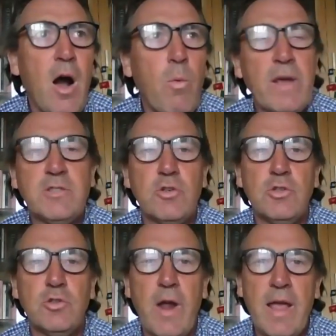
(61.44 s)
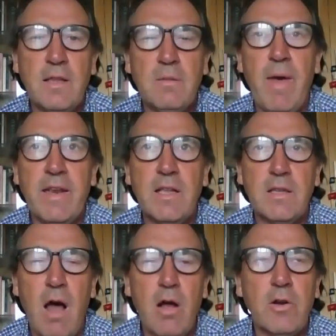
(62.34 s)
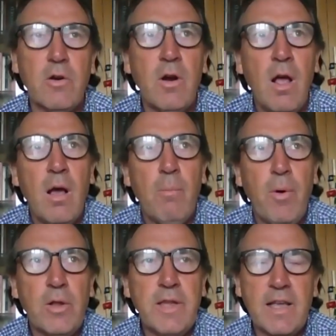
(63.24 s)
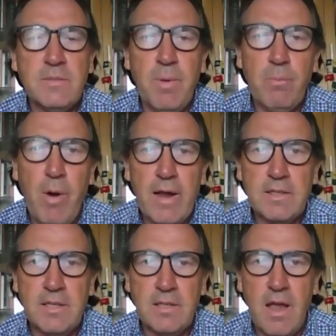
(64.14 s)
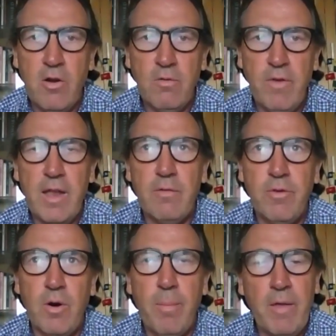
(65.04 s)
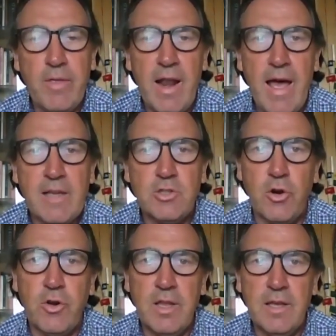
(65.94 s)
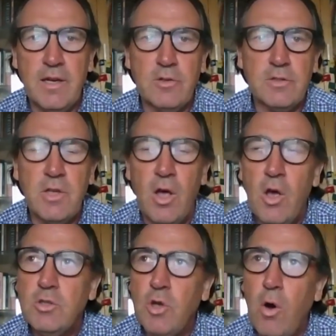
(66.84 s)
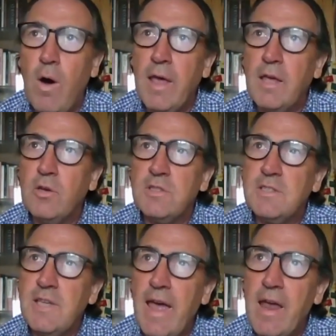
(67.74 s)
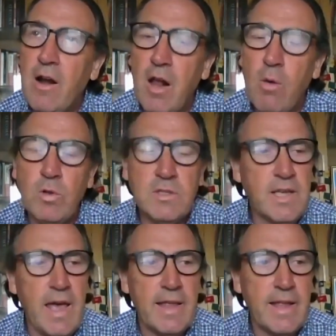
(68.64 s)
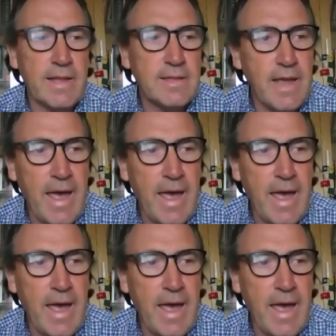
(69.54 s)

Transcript: a Western trained medical doctor, but has been practicing Ayurveda for about the last 30 years. So I could say, or I would say, that